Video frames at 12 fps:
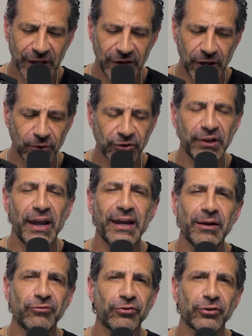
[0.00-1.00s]
that was
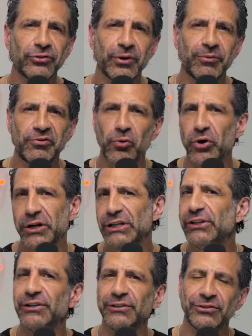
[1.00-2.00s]
lame for some forty
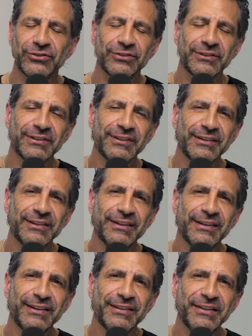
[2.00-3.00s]
years
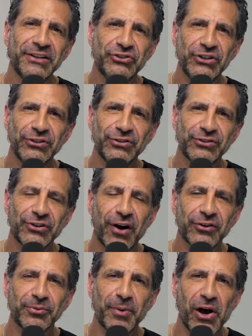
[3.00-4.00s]
that Jesus
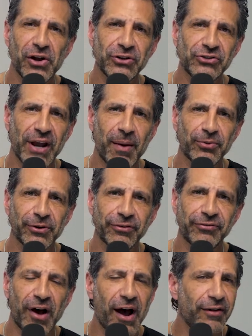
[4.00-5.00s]
talks about in chapter
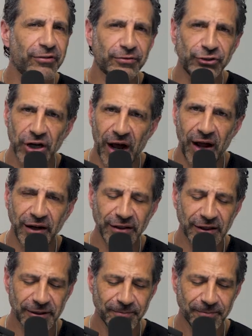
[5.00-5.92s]
five of John.